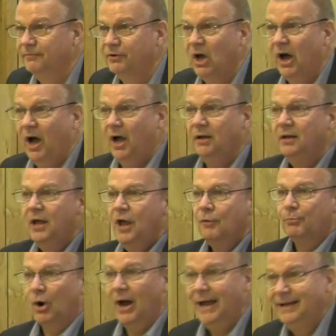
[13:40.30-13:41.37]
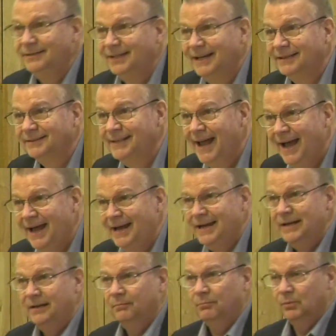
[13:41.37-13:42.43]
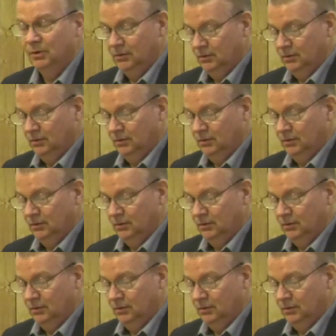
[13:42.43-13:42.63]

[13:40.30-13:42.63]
of God. Praise His name.